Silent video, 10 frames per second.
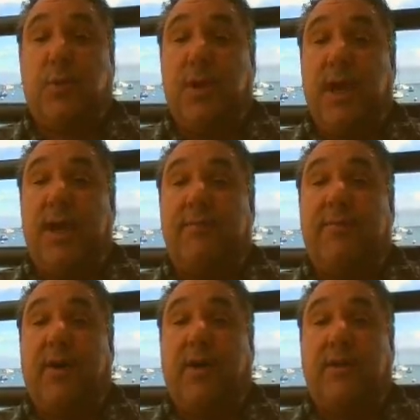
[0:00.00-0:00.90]
were not at
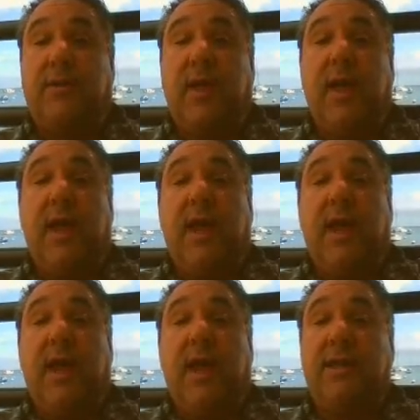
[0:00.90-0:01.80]
fault
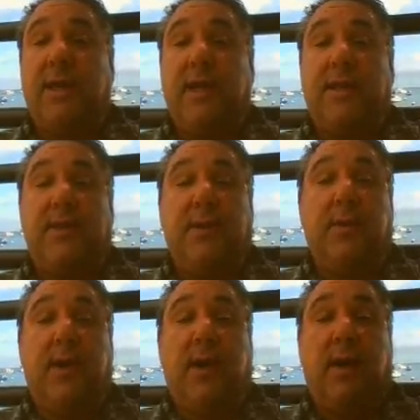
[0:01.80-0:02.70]
and had done nothing
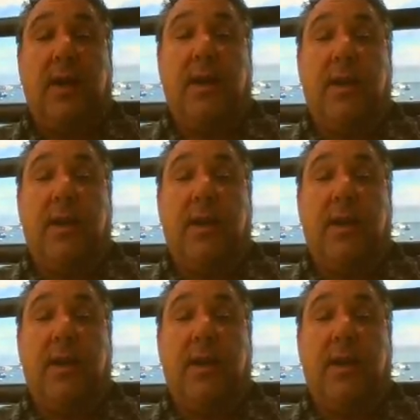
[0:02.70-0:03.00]
wrong.